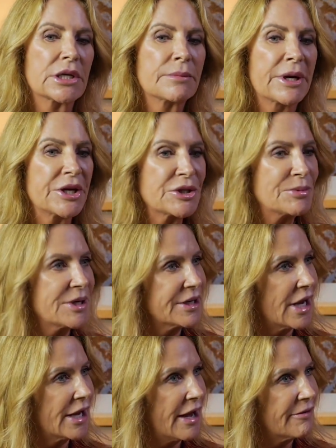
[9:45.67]
My husband
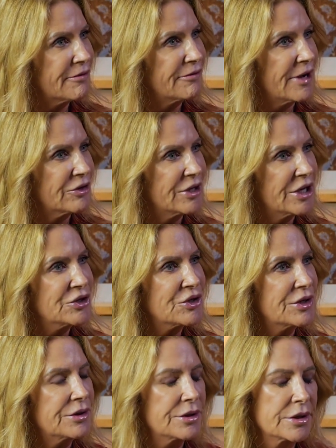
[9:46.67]
and I have a
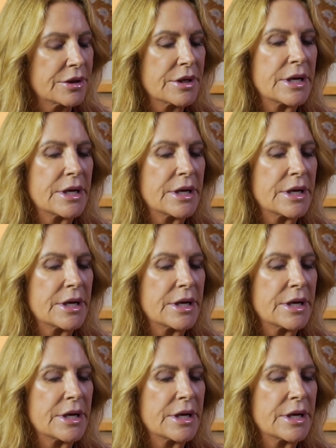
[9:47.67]
foundation.